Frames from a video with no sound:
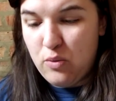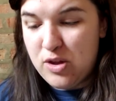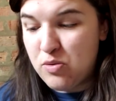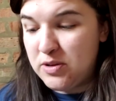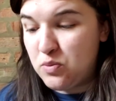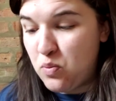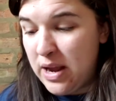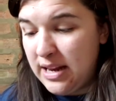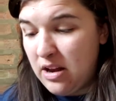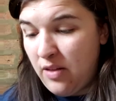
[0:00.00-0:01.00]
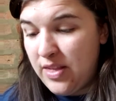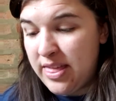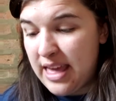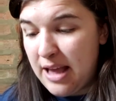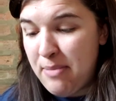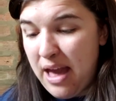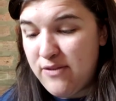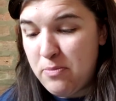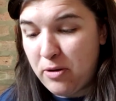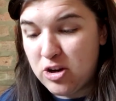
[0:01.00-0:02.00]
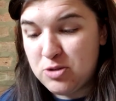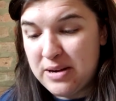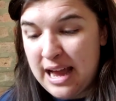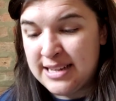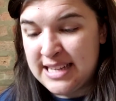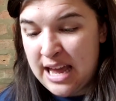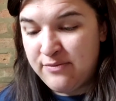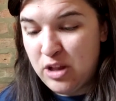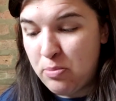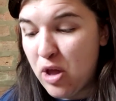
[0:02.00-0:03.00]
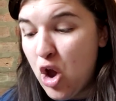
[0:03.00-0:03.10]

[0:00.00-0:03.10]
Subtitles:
which was written on the same heavy parchment as the envelope,